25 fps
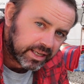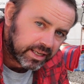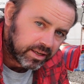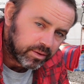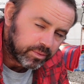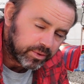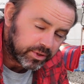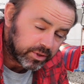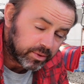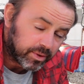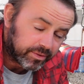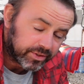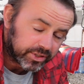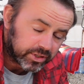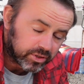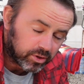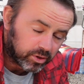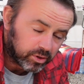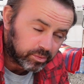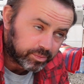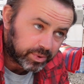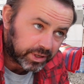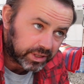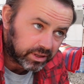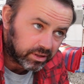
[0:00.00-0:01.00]
We do have a
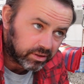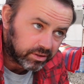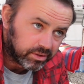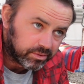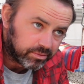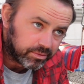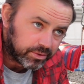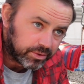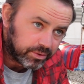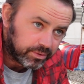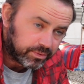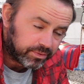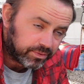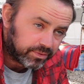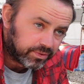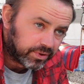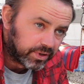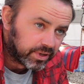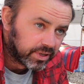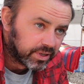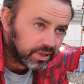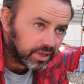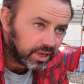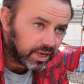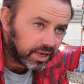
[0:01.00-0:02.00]
solar panel on the roof.
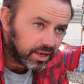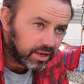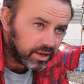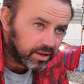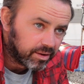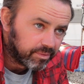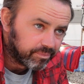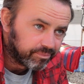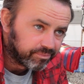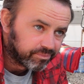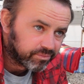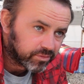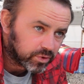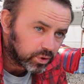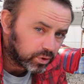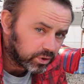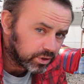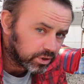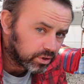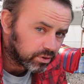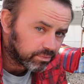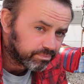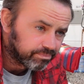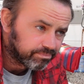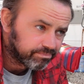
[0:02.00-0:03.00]
It's
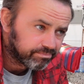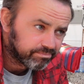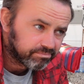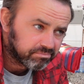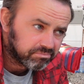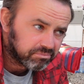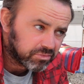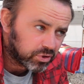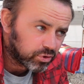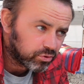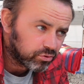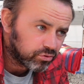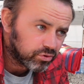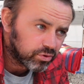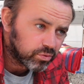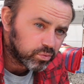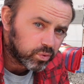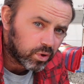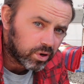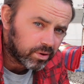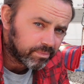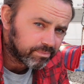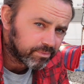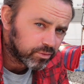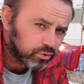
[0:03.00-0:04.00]
only a 100
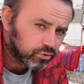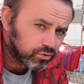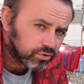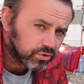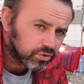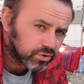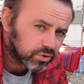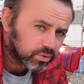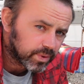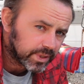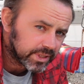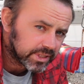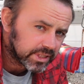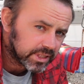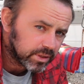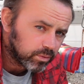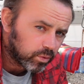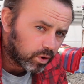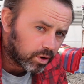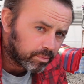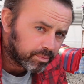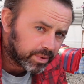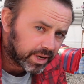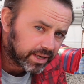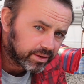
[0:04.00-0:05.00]
watt, 120
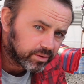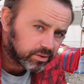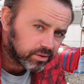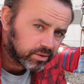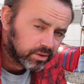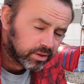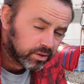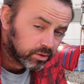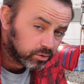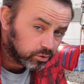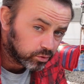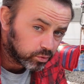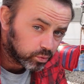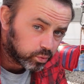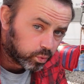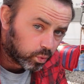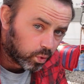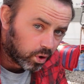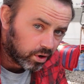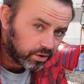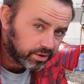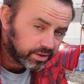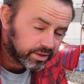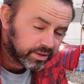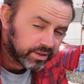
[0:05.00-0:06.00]
watt panel,
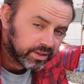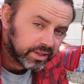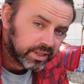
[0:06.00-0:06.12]
one.